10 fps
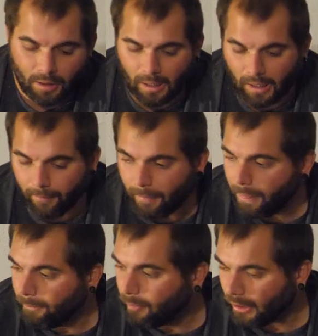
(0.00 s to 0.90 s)

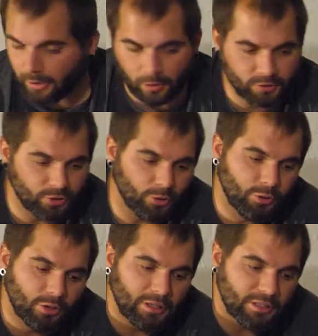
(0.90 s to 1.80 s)
Um, but also
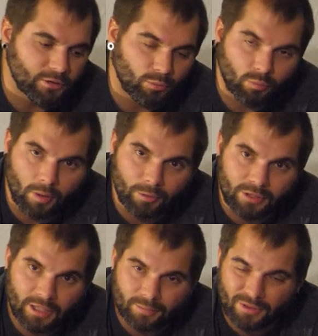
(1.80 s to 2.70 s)
you can get these little rubber
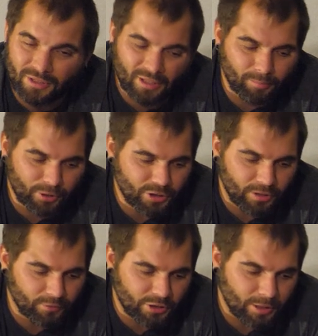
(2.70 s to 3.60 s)
tips. You get a bunch of
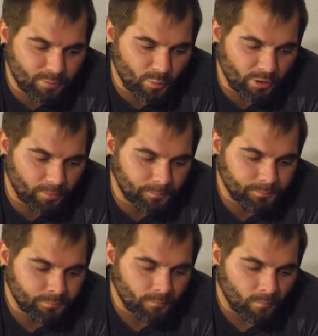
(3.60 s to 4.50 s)
different tips with them.
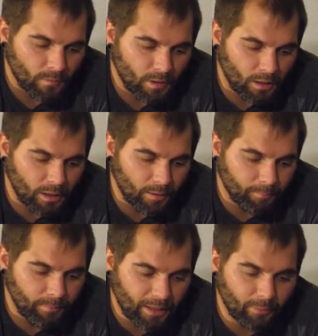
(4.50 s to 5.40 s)

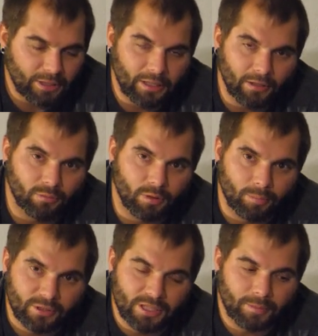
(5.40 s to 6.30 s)
Um, and I would carry the
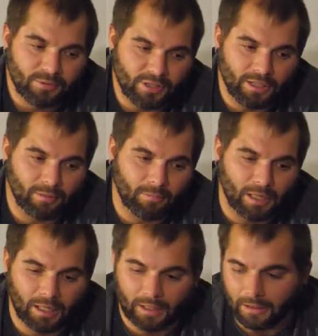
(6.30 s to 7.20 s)
rubber tips in
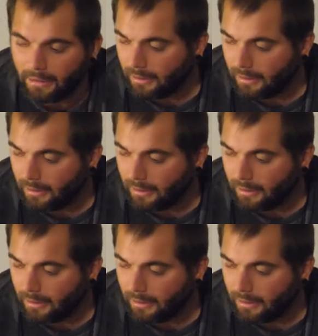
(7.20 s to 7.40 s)
my